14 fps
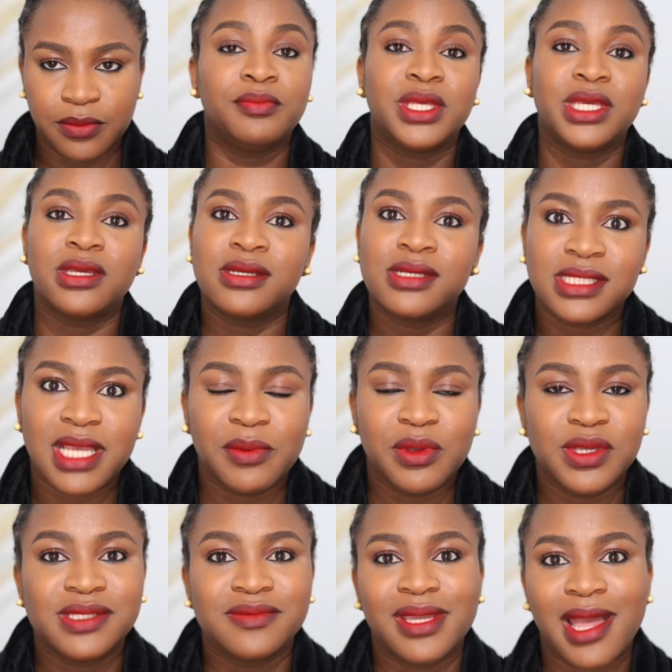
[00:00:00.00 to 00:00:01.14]
Because I'm going
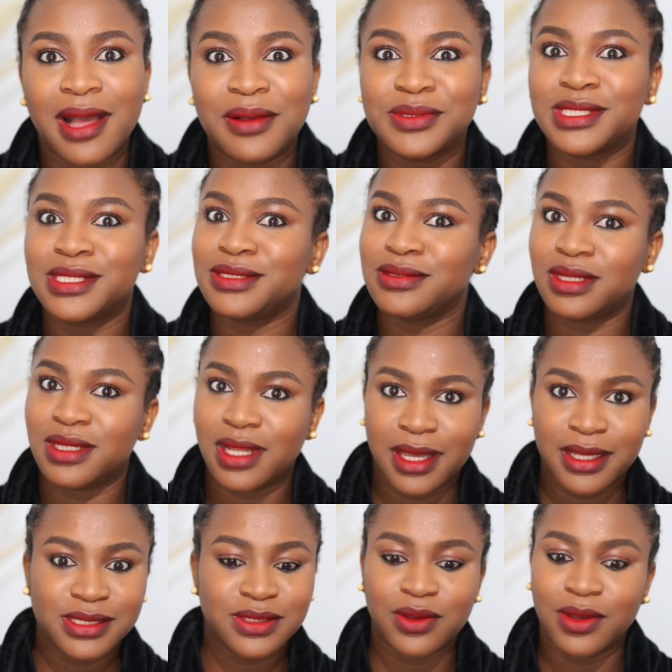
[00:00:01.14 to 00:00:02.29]
to be out into the
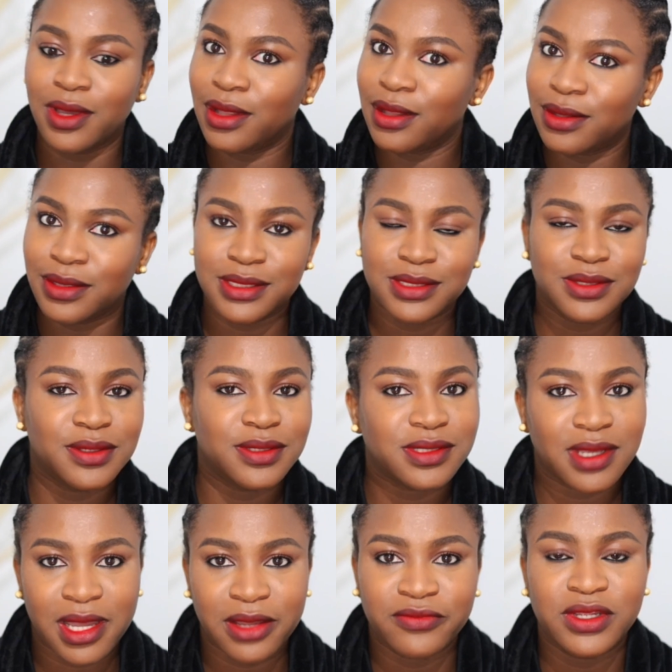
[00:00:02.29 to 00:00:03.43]
night, your girl is going to
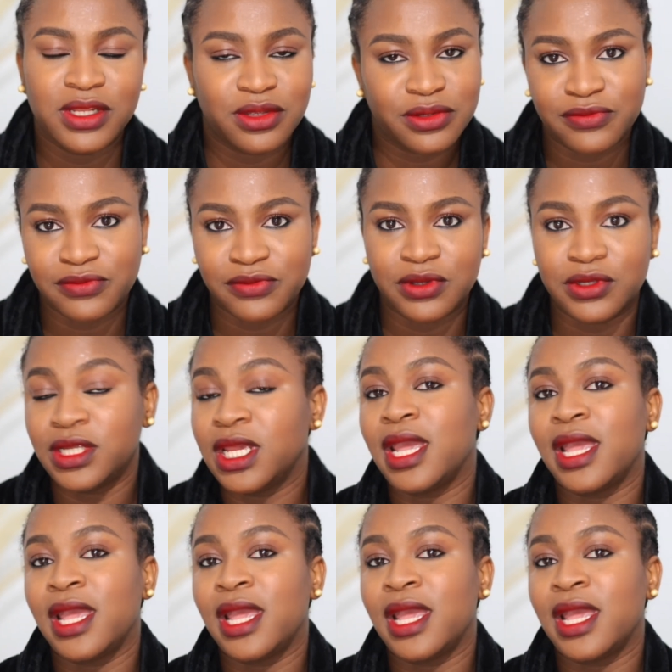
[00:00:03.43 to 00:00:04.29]
have a lot of fun.